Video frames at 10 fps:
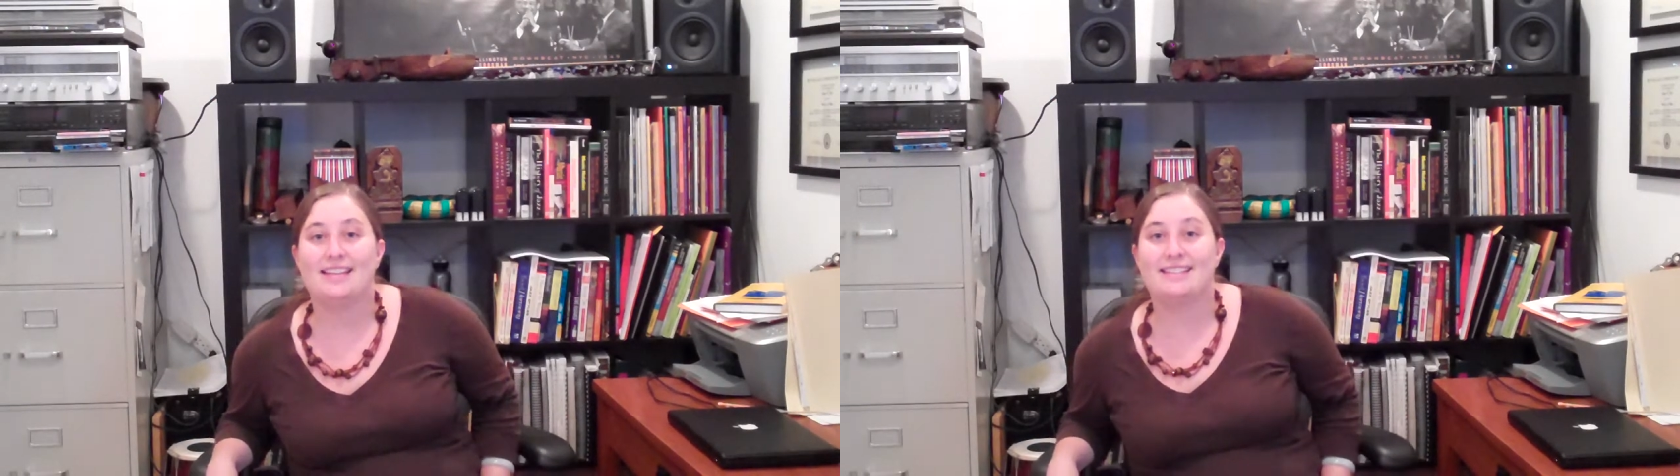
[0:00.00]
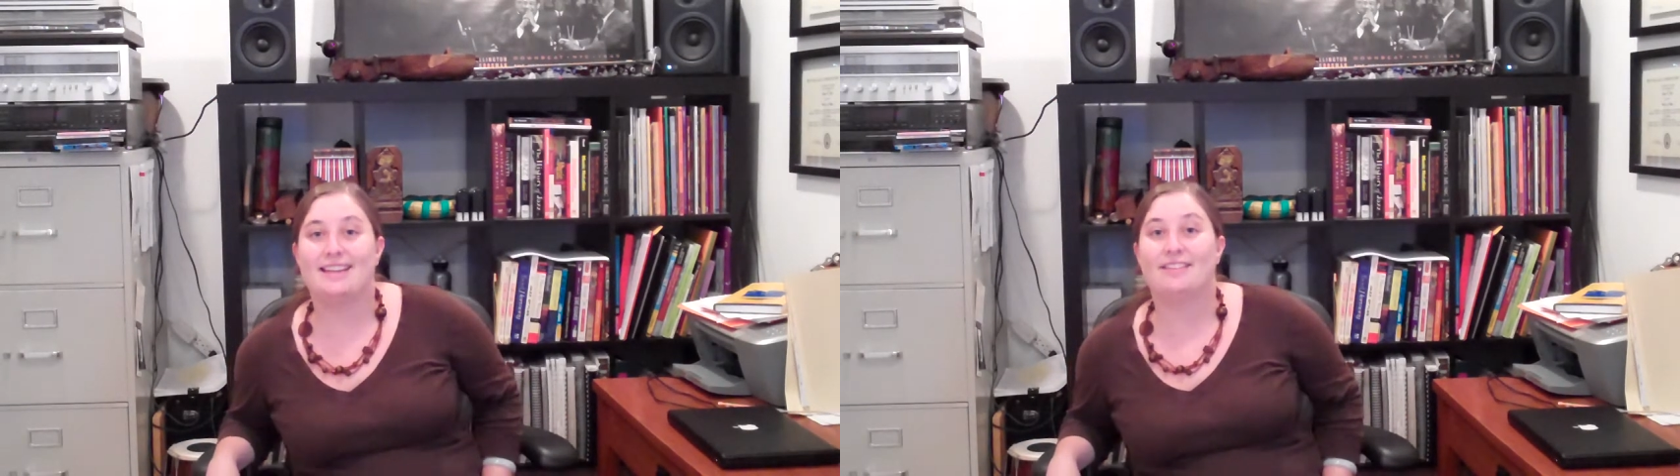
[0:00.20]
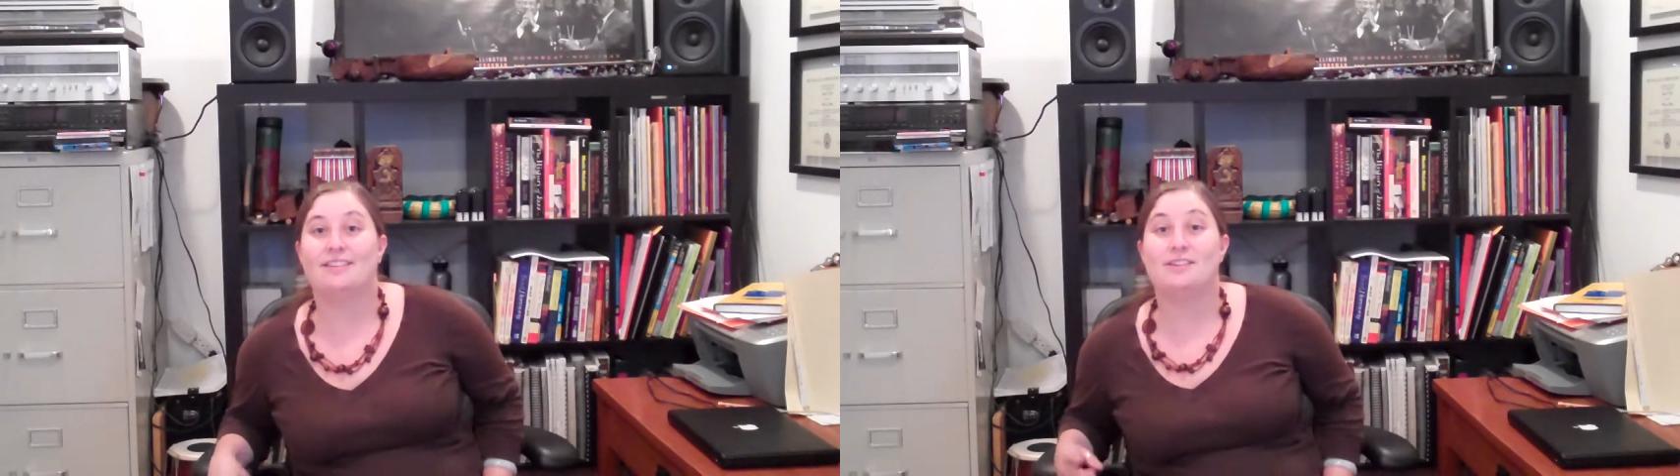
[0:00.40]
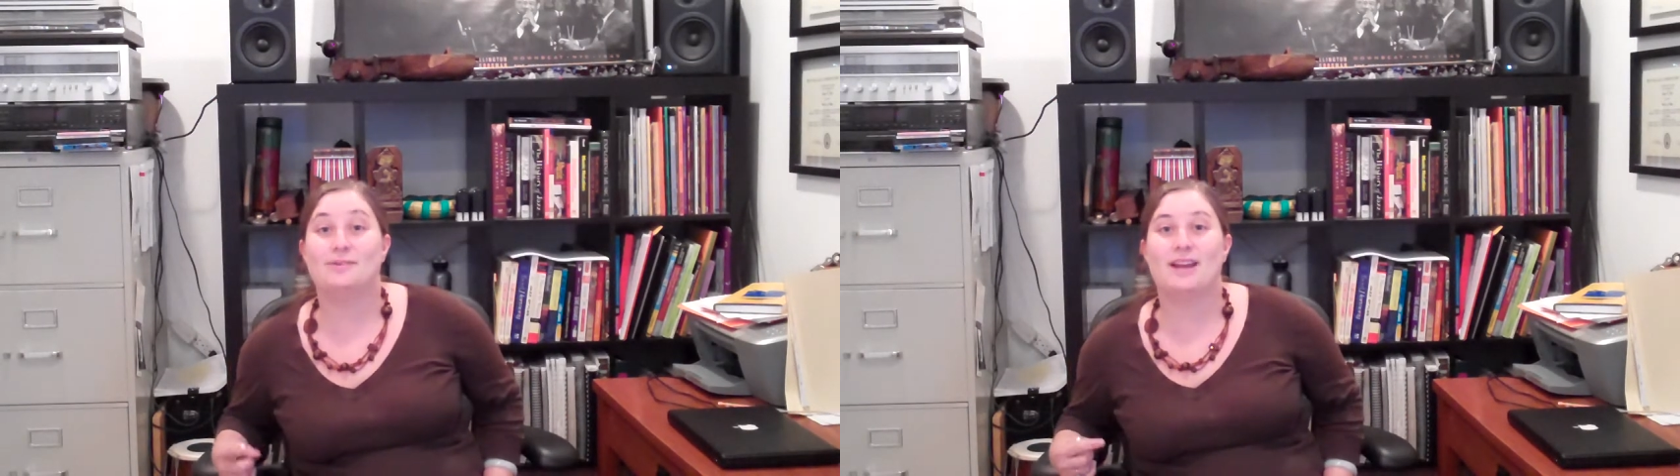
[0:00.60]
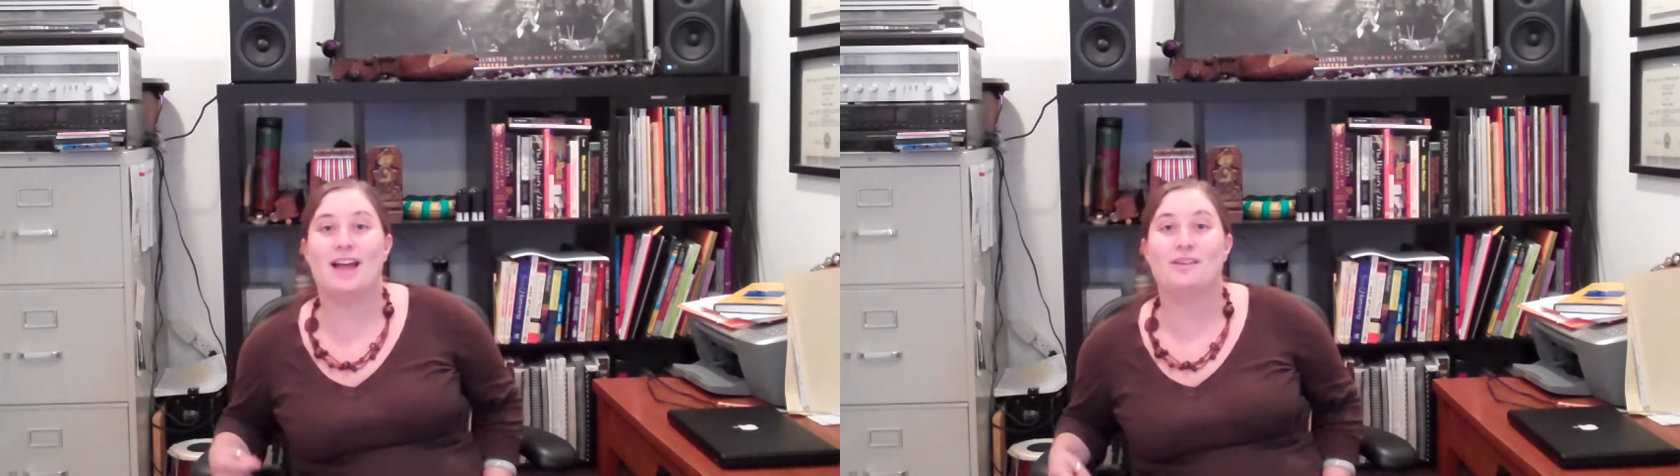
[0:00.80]
Together
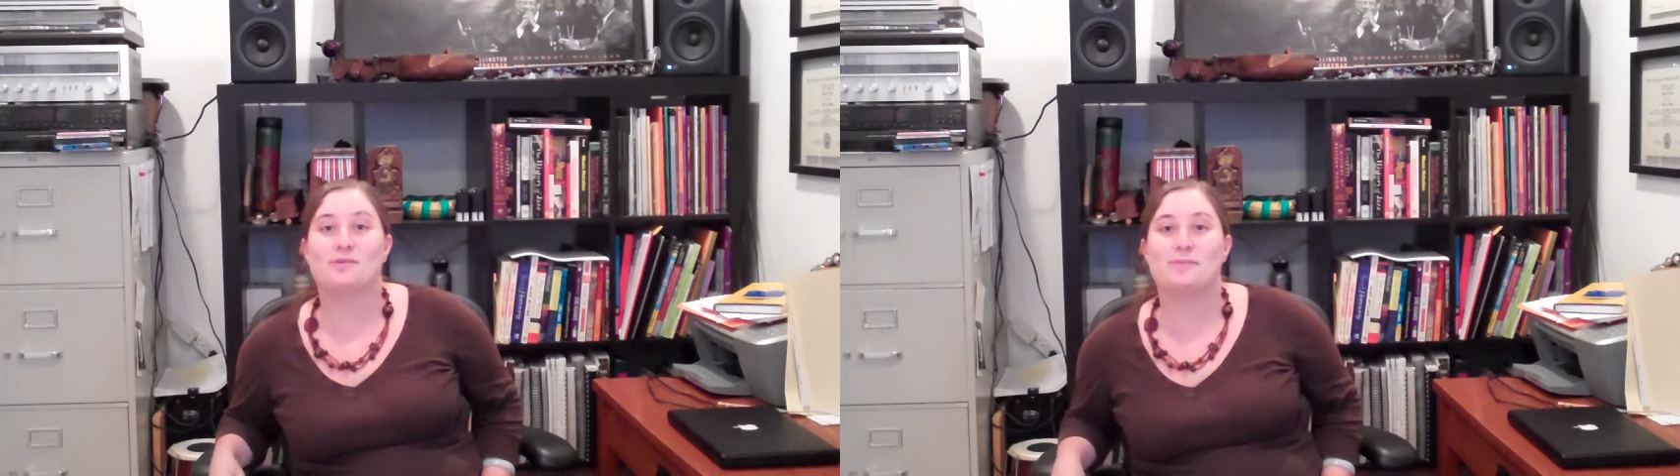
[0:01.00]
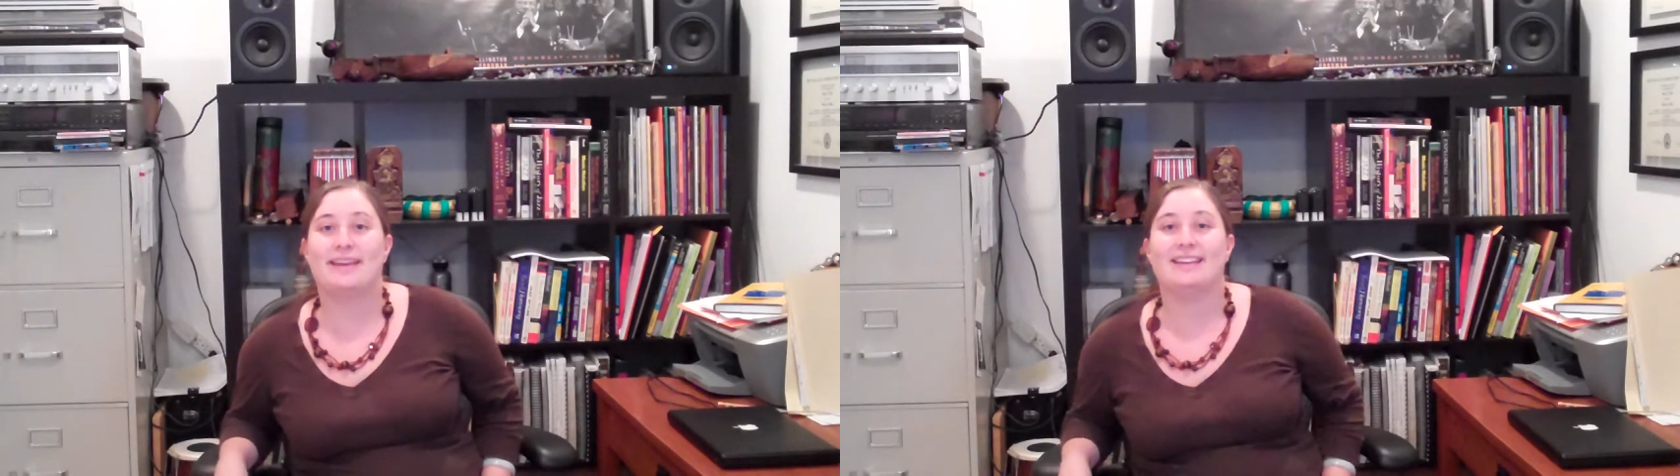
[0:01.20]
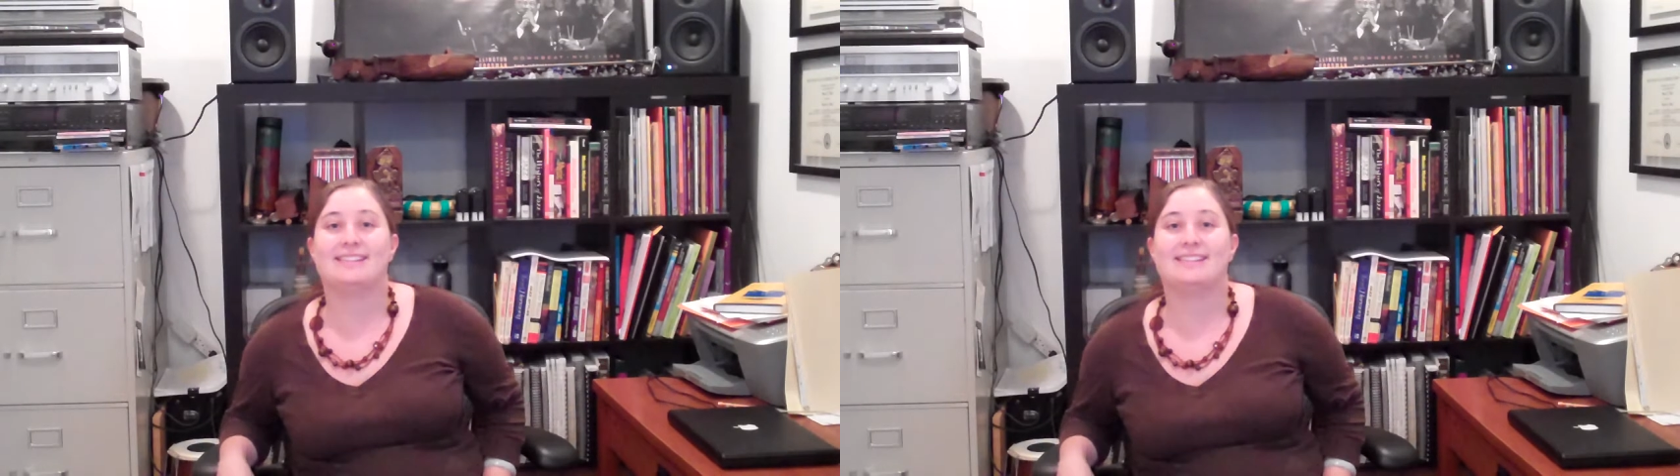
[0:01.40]
you and I, we're making